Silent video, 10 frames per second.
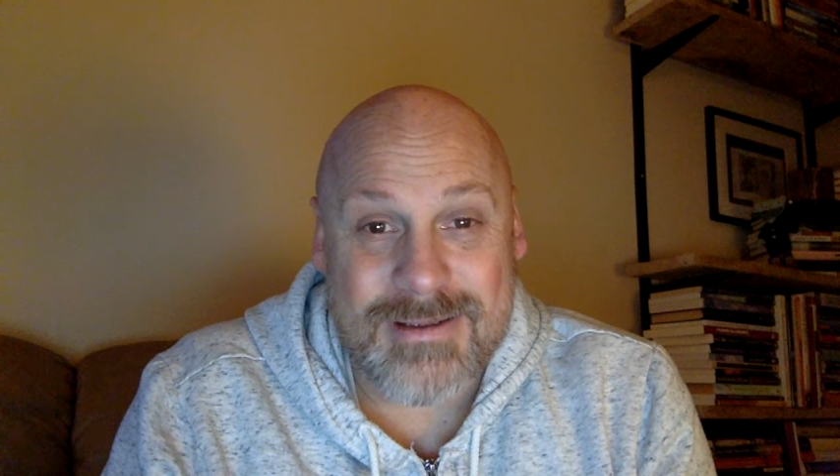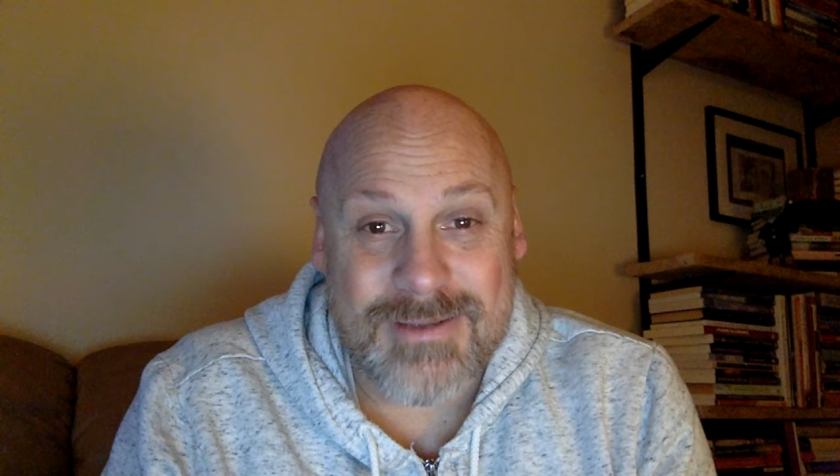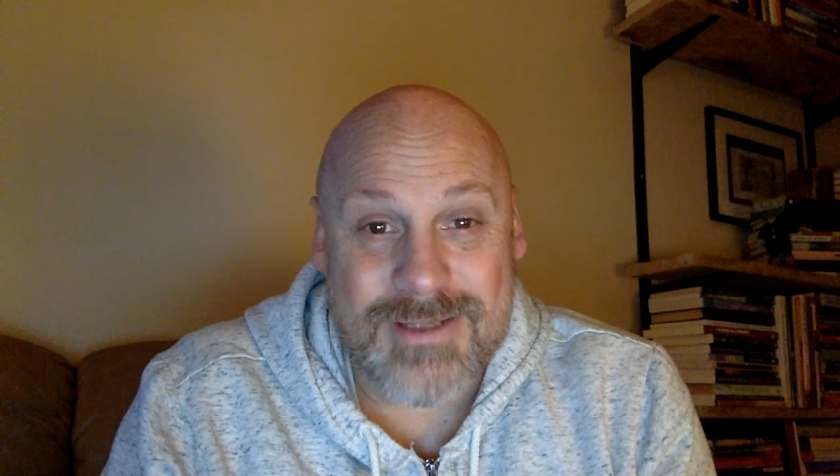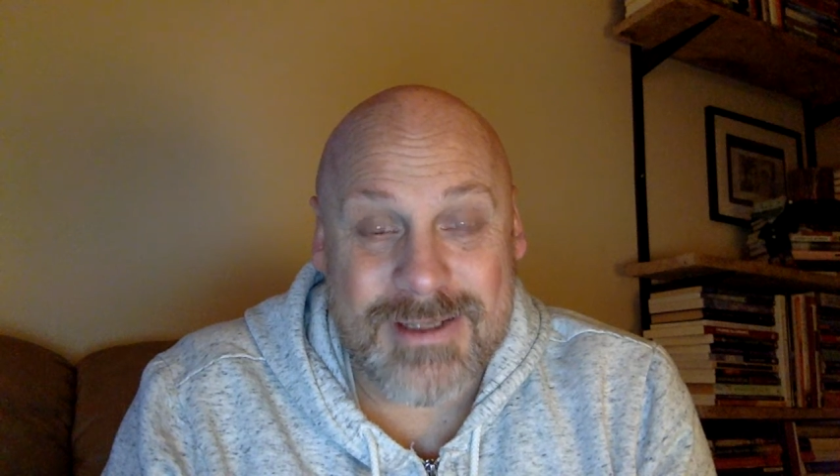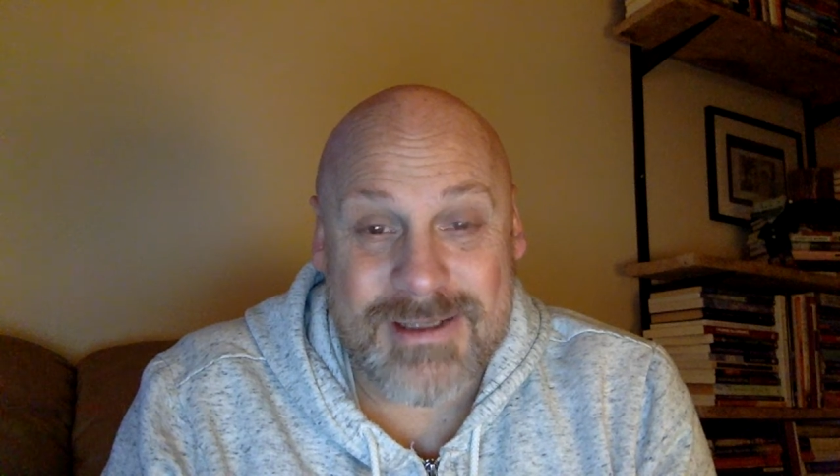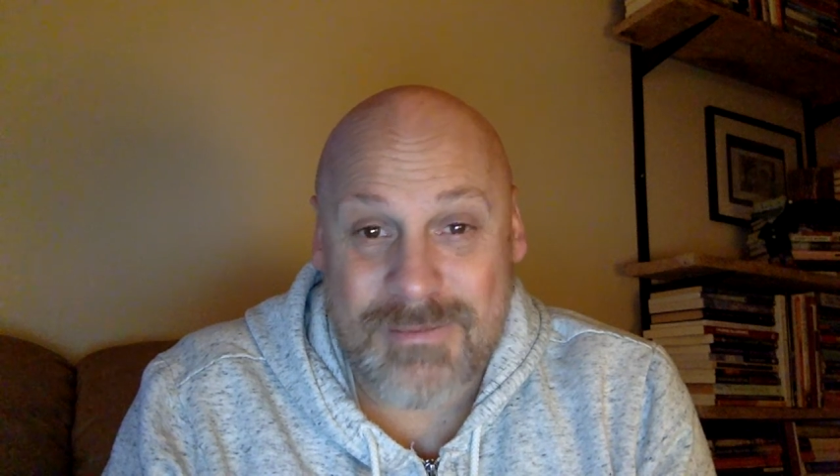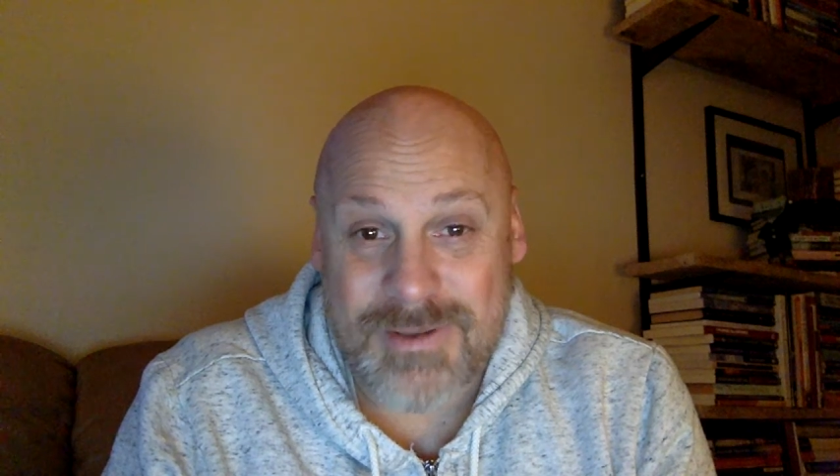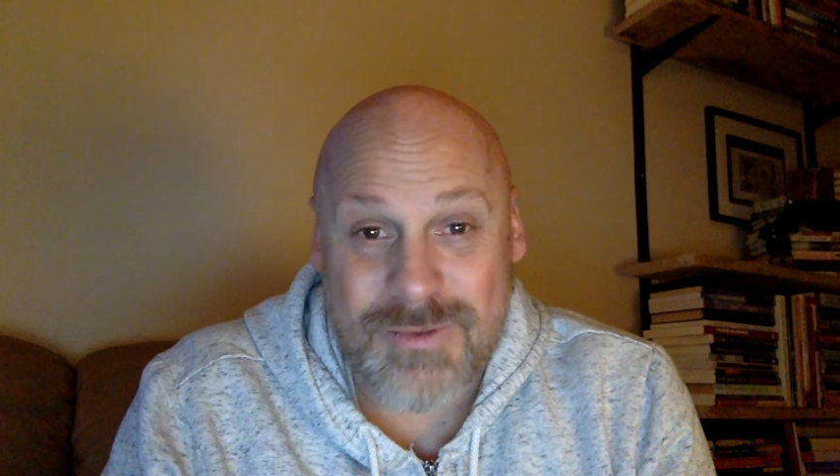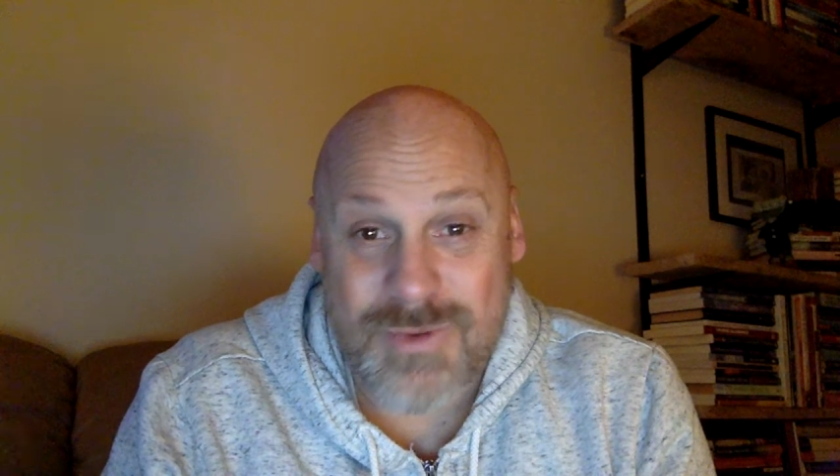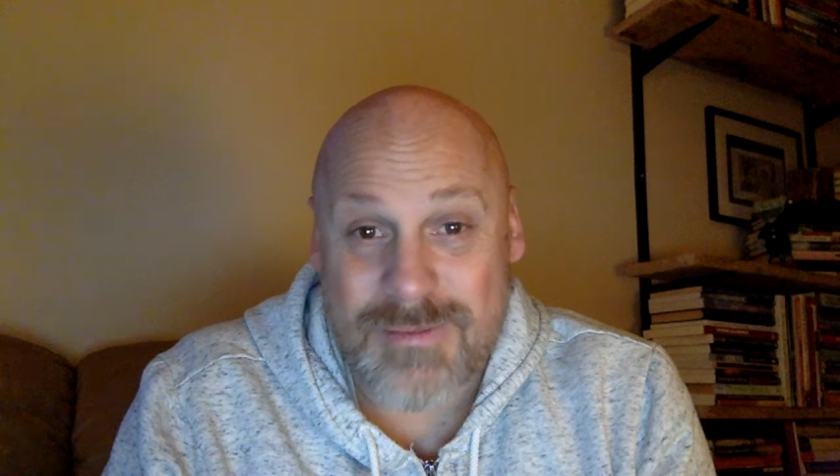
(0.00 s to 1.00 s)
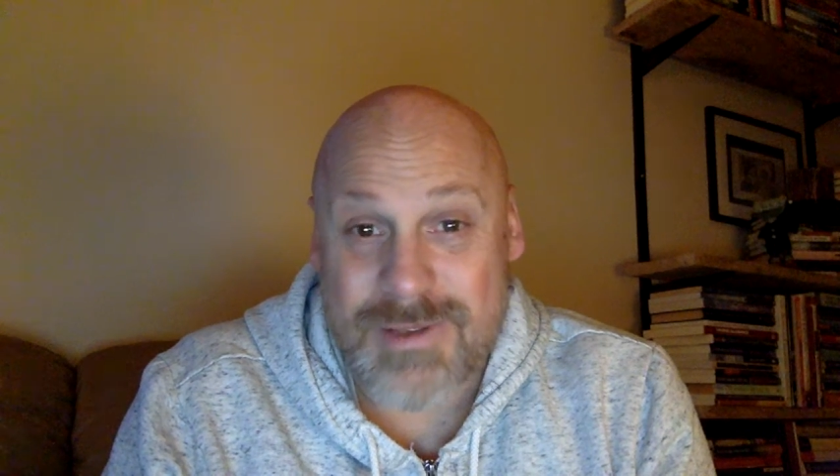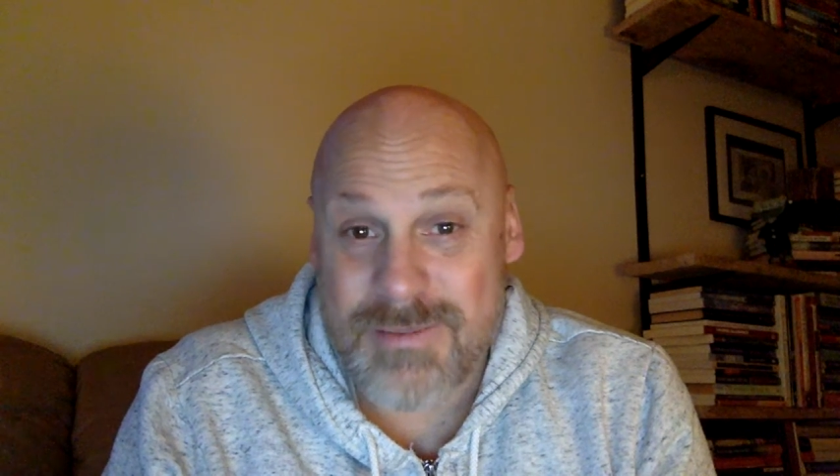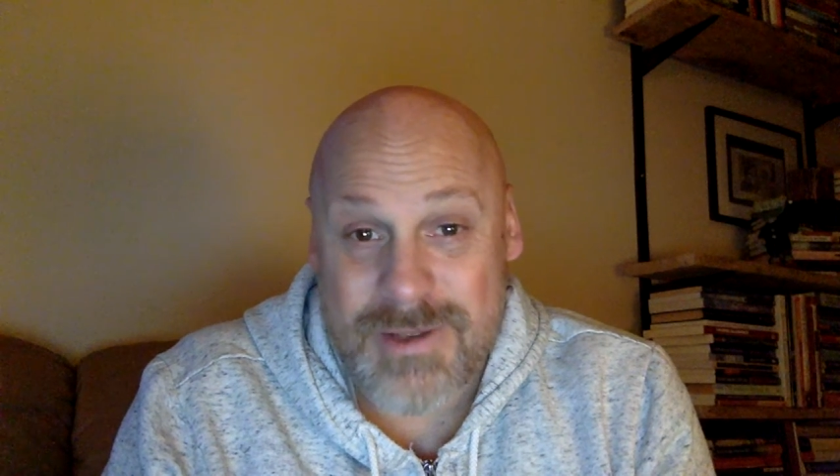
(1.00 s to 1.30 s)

we just simply want to be a